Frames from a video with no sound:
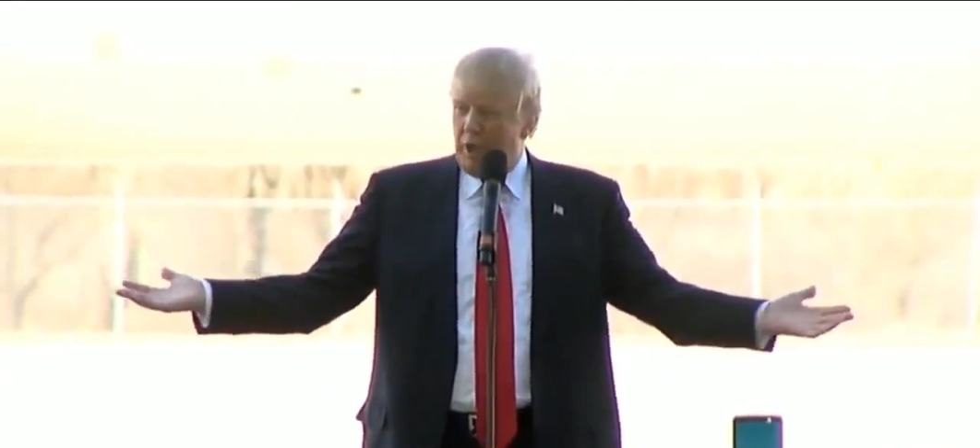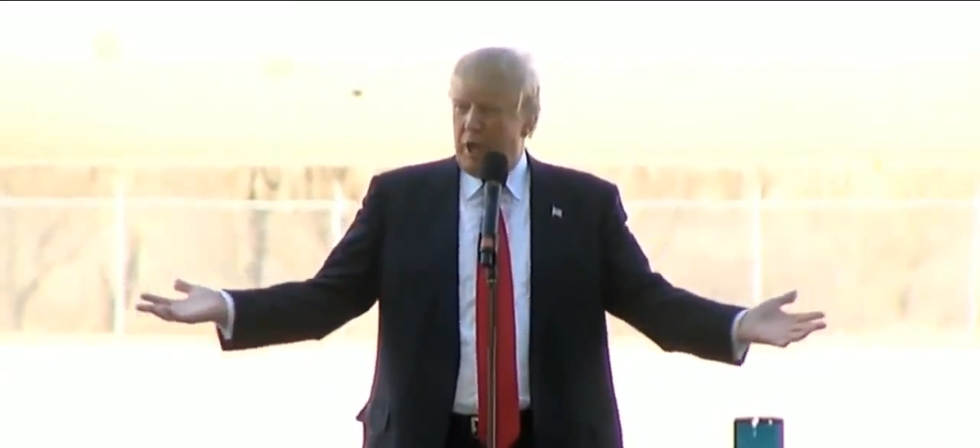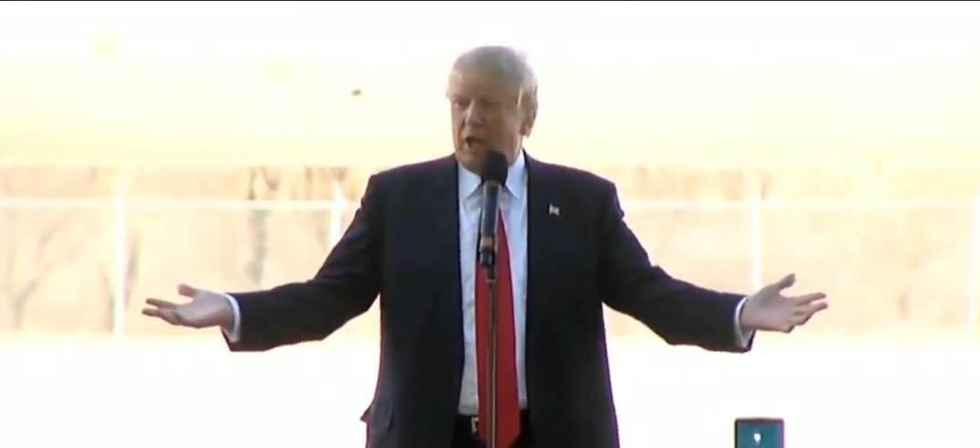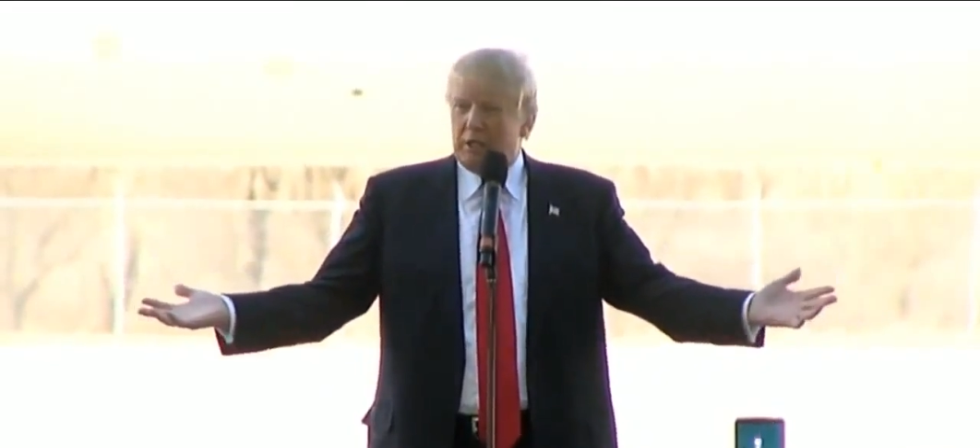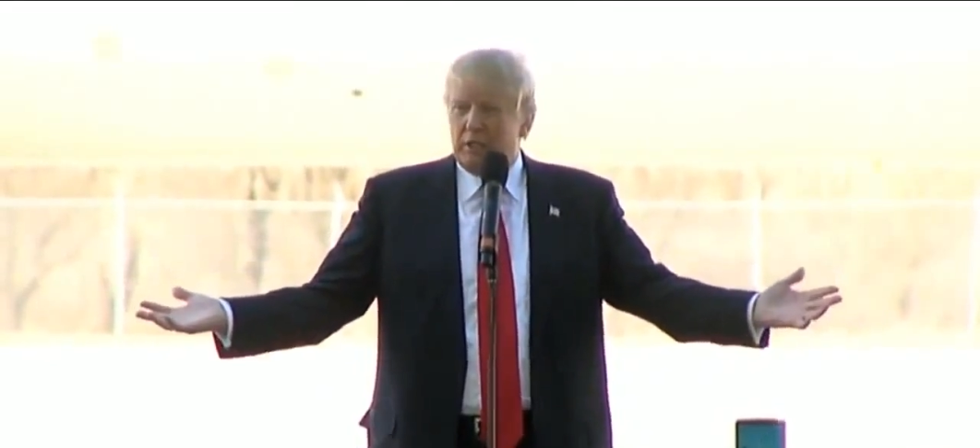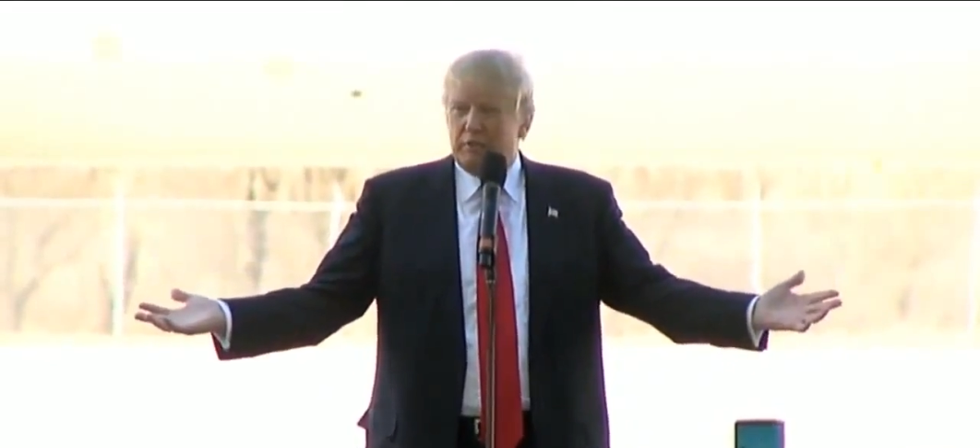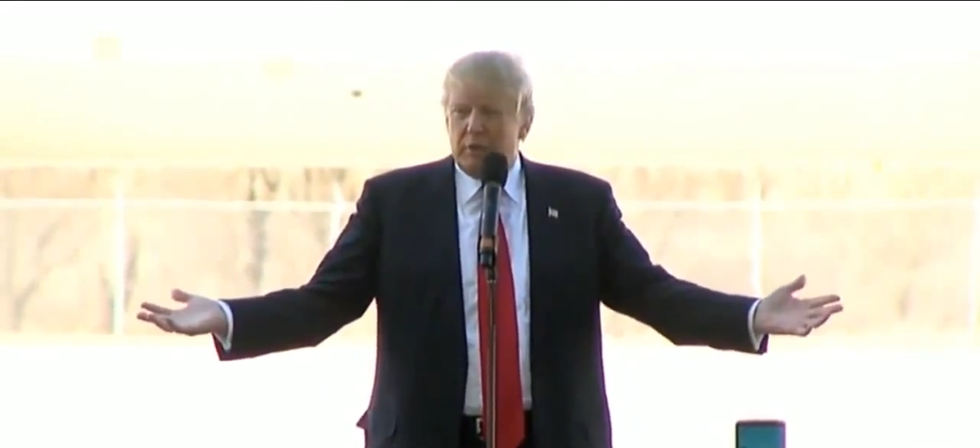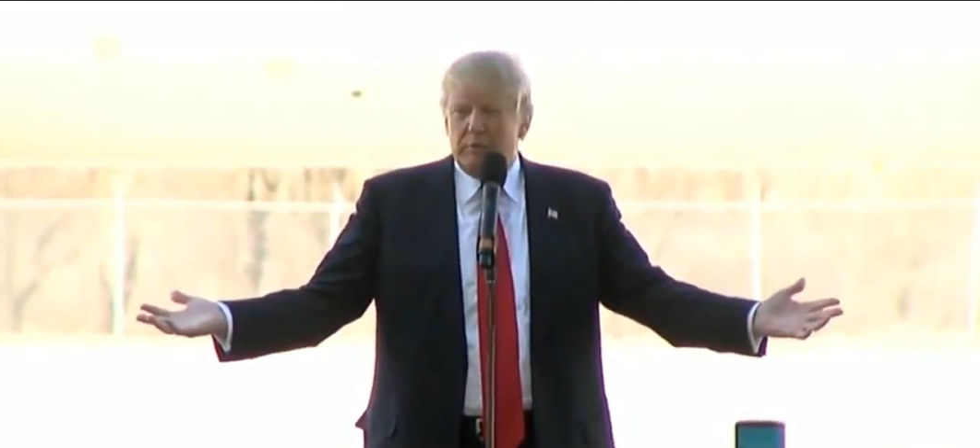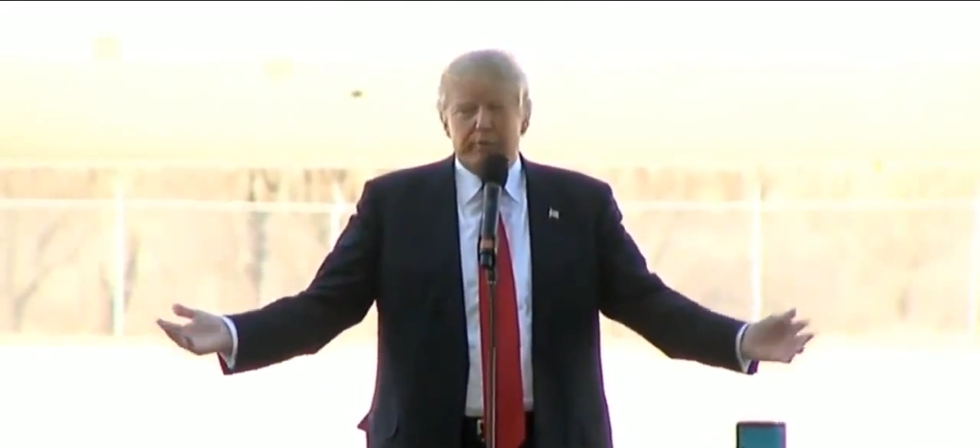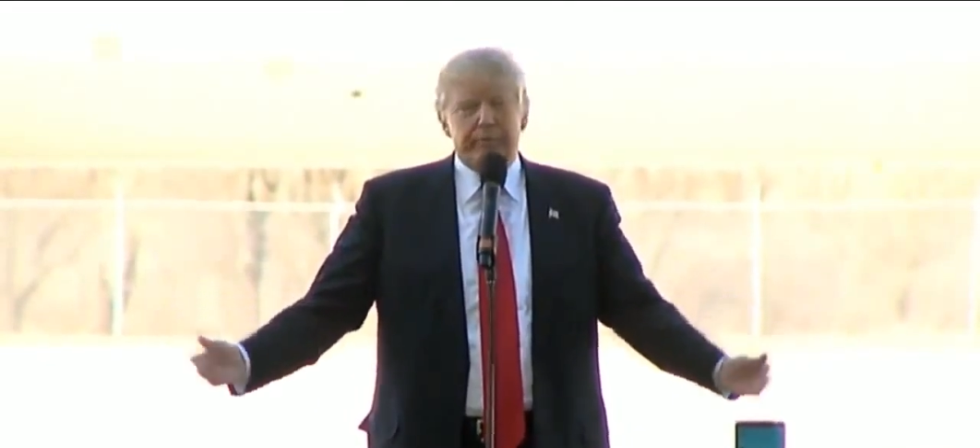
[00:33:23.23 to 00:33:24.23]
I like
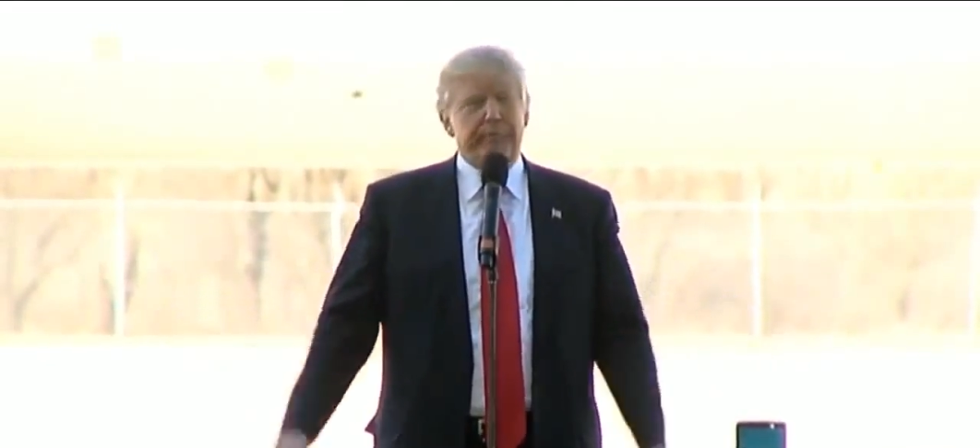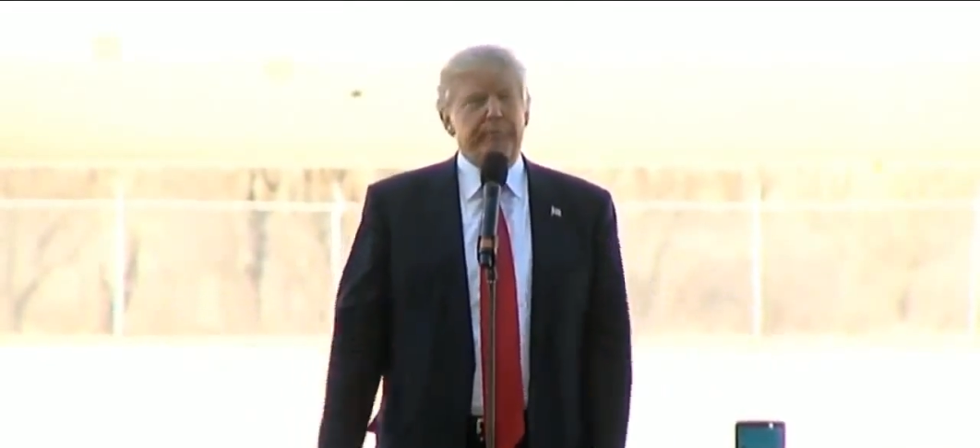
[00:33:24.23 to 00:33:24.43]
that.